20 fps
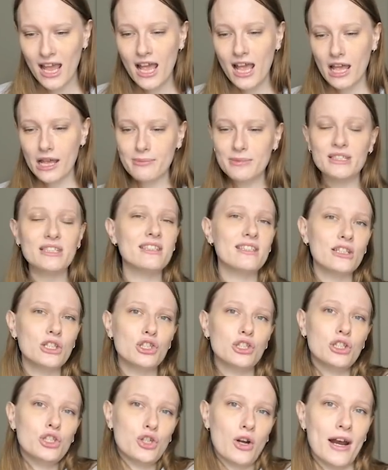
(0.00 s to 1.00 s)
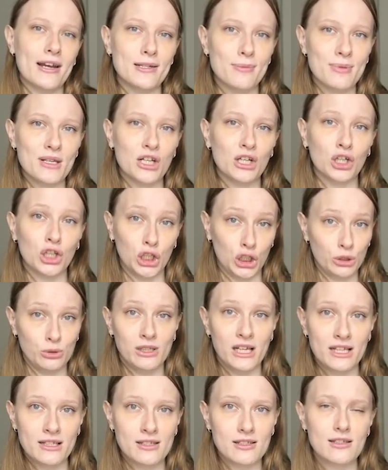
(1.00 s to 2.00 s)
I mean, it's essentially trying to be
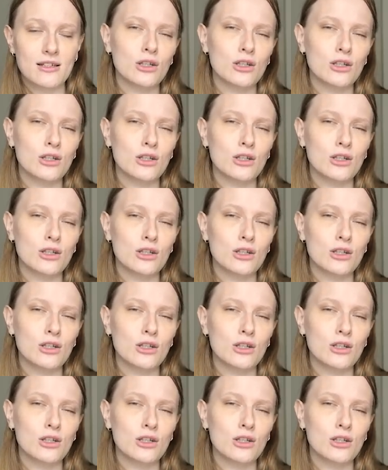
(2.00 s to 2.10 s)
Clueless.